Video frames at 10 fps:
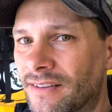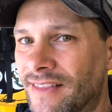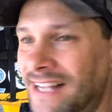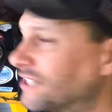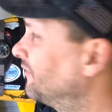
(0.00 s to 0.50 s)

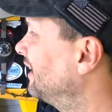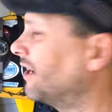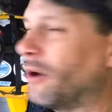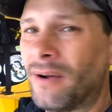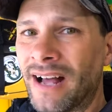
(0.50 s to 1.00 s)
That's the
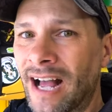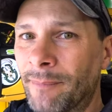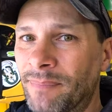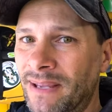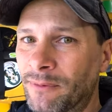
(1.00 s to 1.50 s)
video.
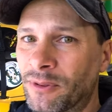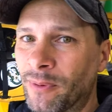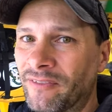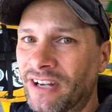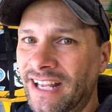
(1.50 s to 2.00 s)
I'm Pete with the
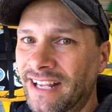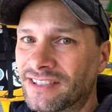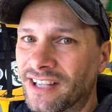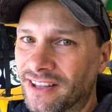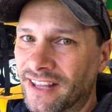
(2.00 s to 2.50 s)
River
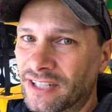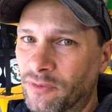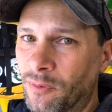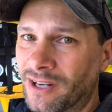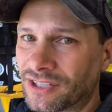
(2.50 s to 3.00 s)
Kings. Thanks for
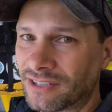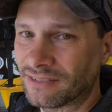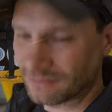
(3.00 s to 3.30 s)
watching.